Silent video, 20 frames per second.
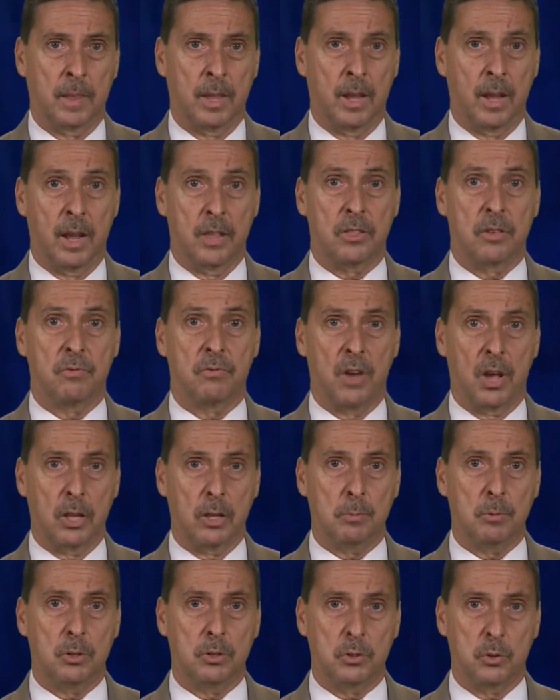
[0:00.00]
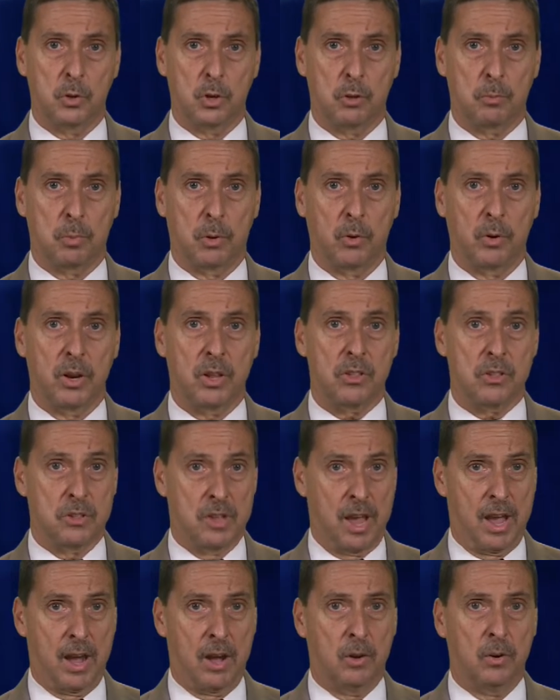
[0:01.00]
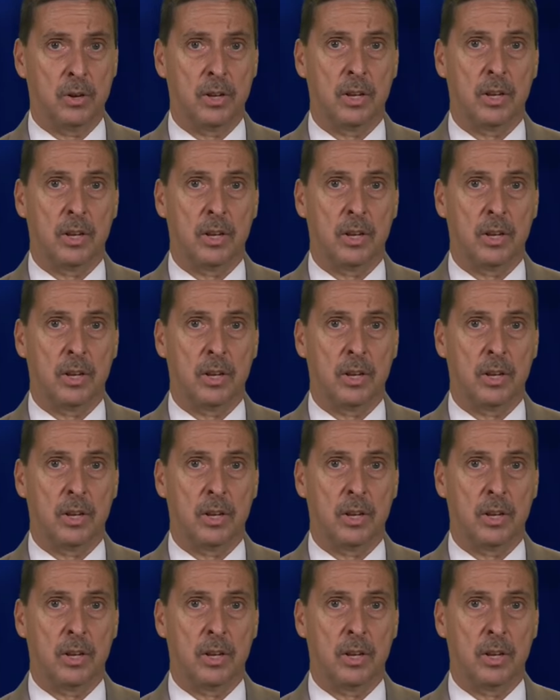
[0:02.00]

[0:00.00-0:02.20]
It's available to experience now